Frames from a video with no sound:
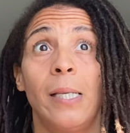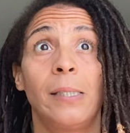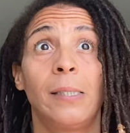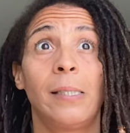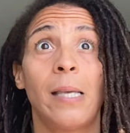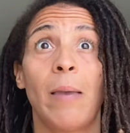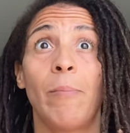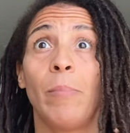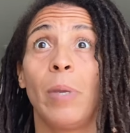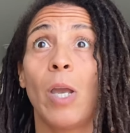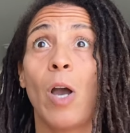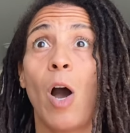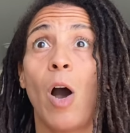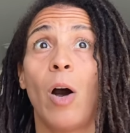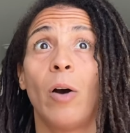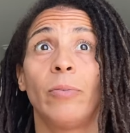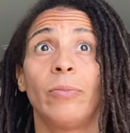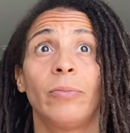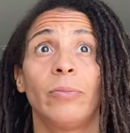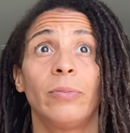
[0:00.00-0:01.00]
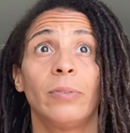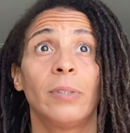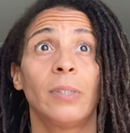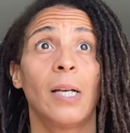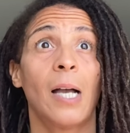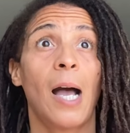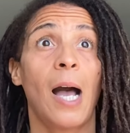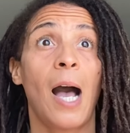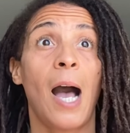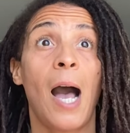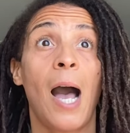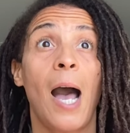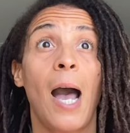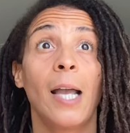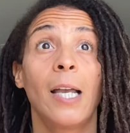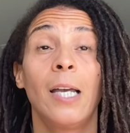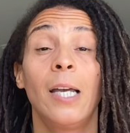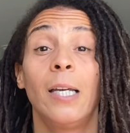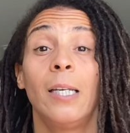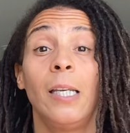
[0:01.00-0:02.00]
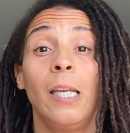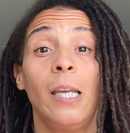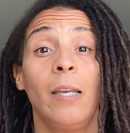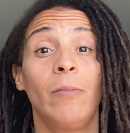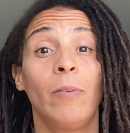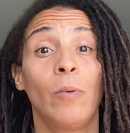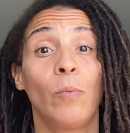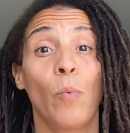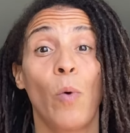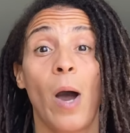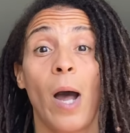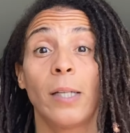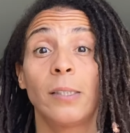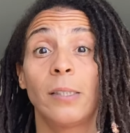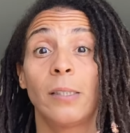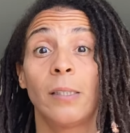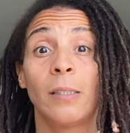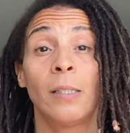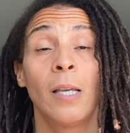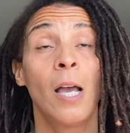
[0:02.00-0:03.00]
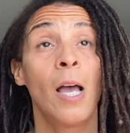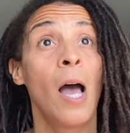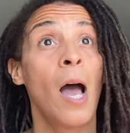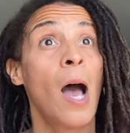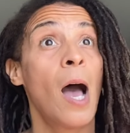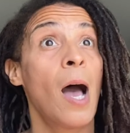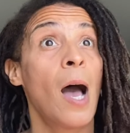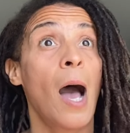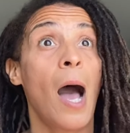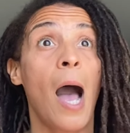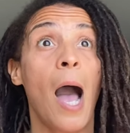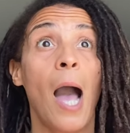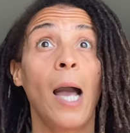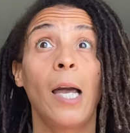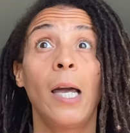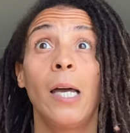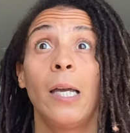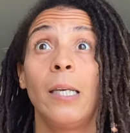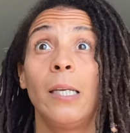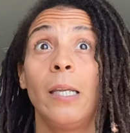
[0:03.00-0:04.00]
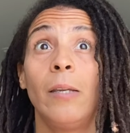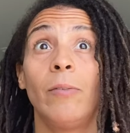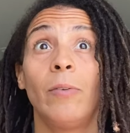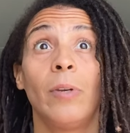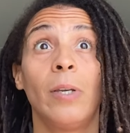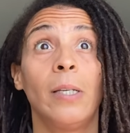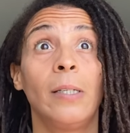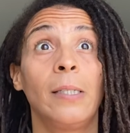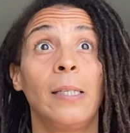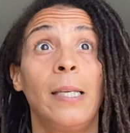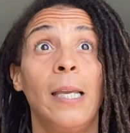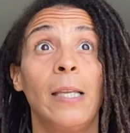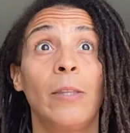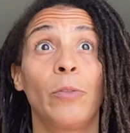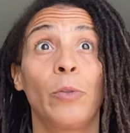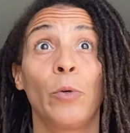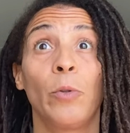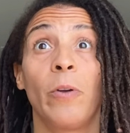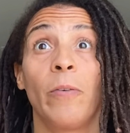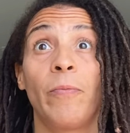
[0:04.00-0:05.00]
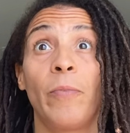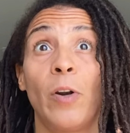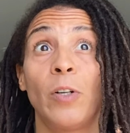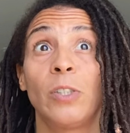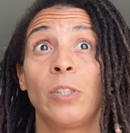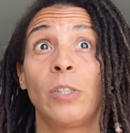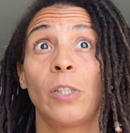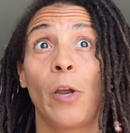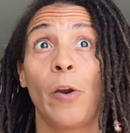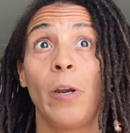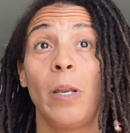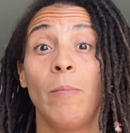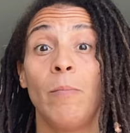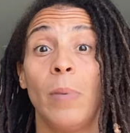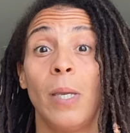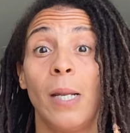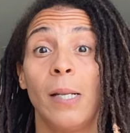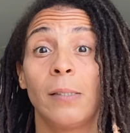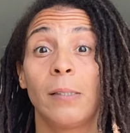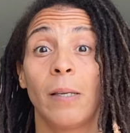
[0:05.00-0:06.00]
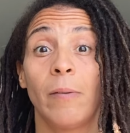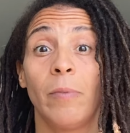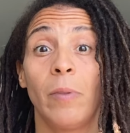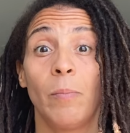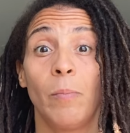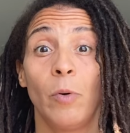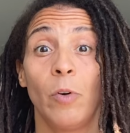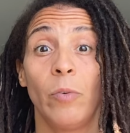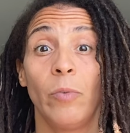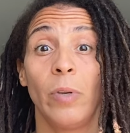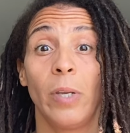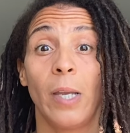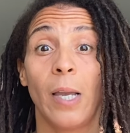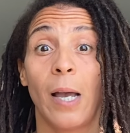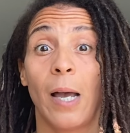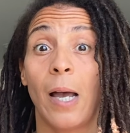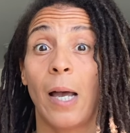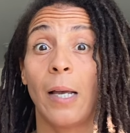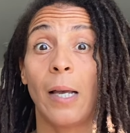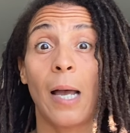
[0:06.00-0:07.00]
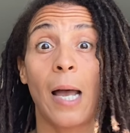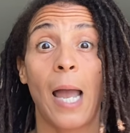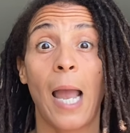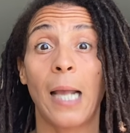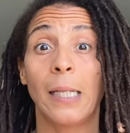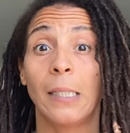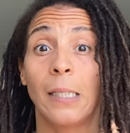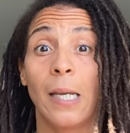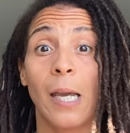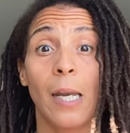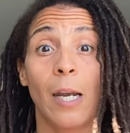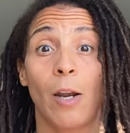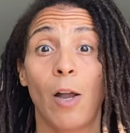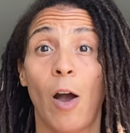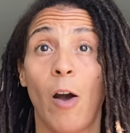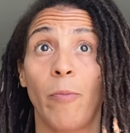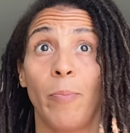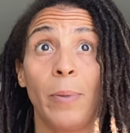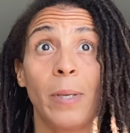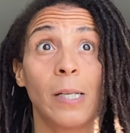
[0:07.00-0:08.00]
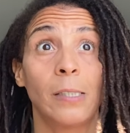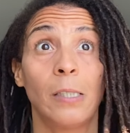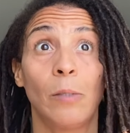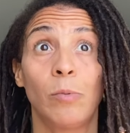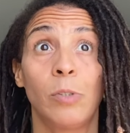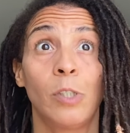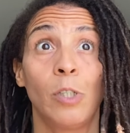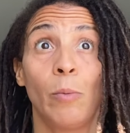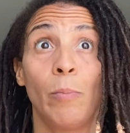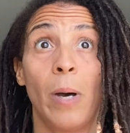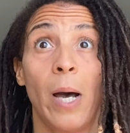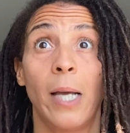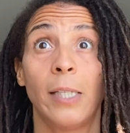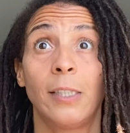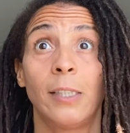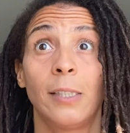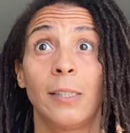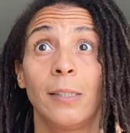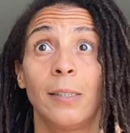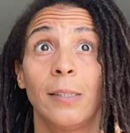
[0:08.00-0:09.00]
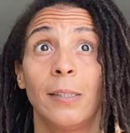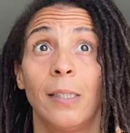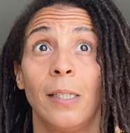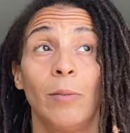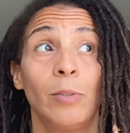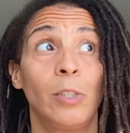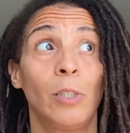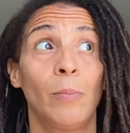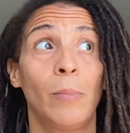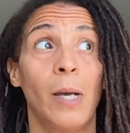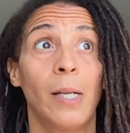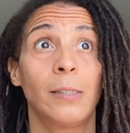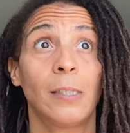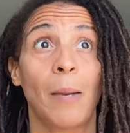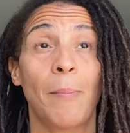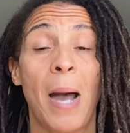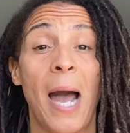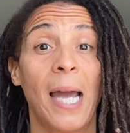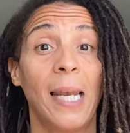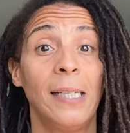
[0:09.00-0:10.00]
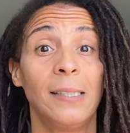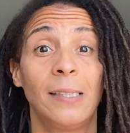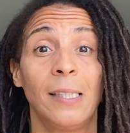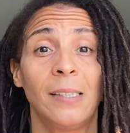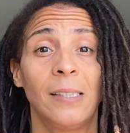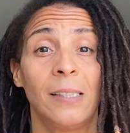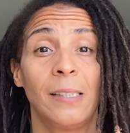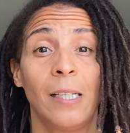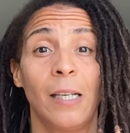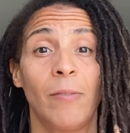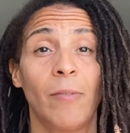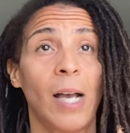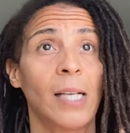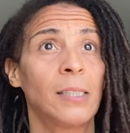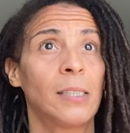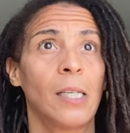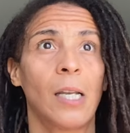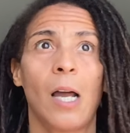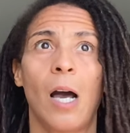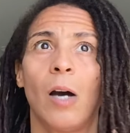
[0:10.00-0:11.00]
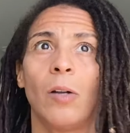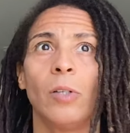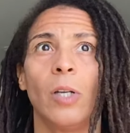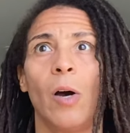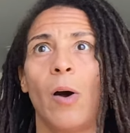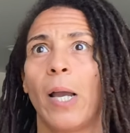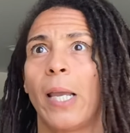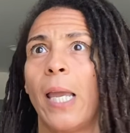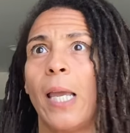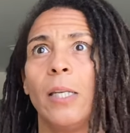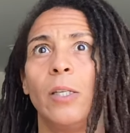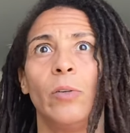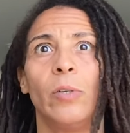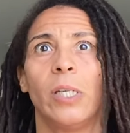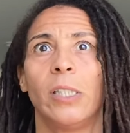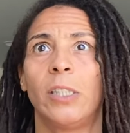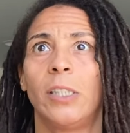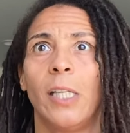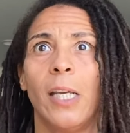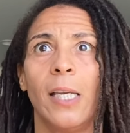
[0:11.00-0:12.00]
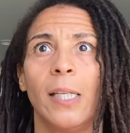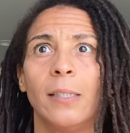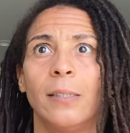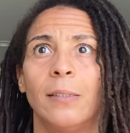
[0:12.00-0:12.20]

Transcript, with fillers: set me off. I couldn't even watch the. I couldn't even get through the first 30 minutes of the movie. I, I had to cut it off because it was too much. It was too much. I'm highly sensitive. I said, oh no, I can't do this shit.